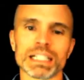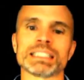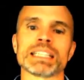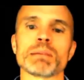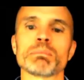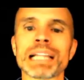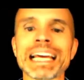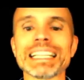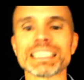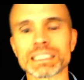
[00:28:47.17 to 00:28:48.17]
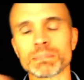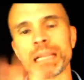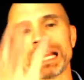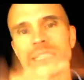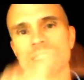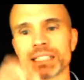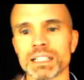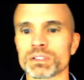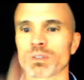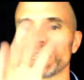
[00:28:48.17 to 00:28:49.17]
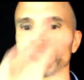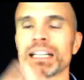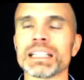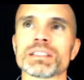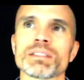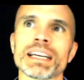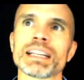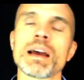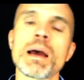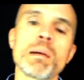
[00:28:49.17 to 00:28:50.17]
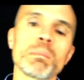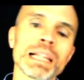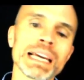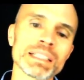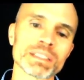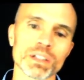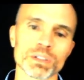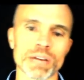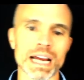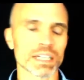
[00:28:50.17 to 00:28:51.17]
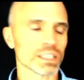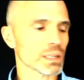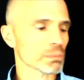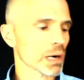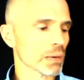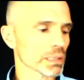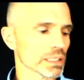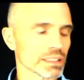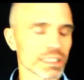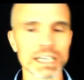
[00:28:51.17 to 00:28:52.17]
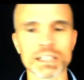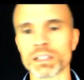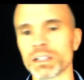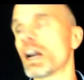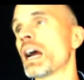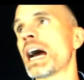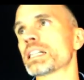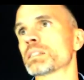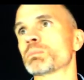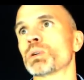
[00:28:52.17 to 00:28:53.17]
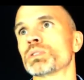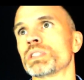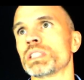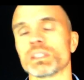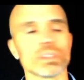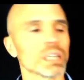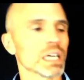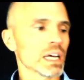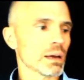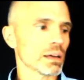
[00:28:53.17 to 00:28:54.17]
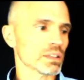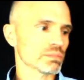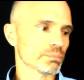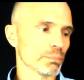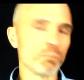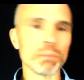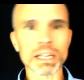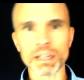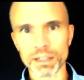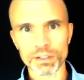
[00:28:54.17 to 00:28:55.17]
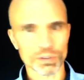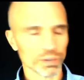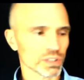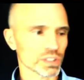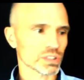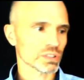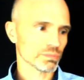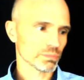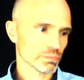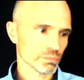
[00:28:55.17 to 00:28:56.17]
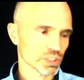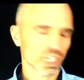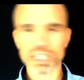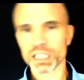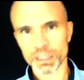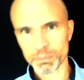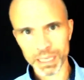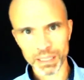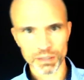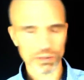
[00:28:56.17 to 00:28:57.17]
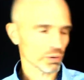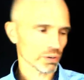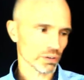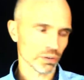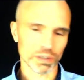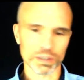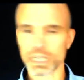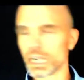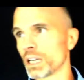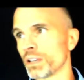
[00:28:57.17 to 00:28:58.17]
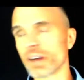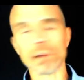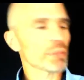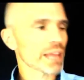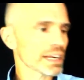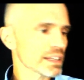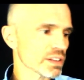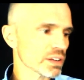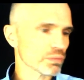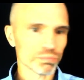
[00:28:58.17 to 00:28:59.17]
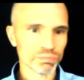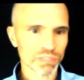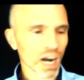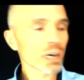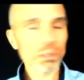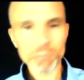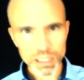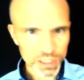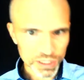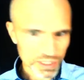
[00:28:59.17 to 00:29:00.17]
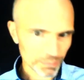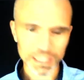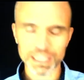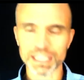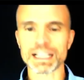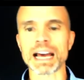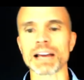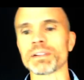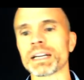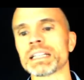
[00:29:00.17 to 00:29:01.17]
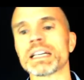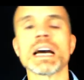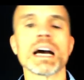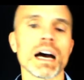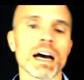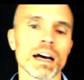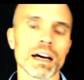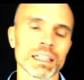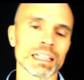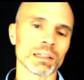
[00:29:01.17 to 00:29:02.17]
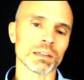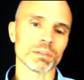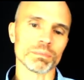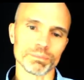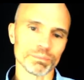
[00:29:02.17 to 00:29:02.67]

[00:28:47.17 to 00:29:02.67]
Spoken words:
it, let's say. Place sounds quite nice, right? Place all trash in the proper container, as opposed to, you know, bin it or chuck it in the bin or dump that in the garbage, something like that, right? A little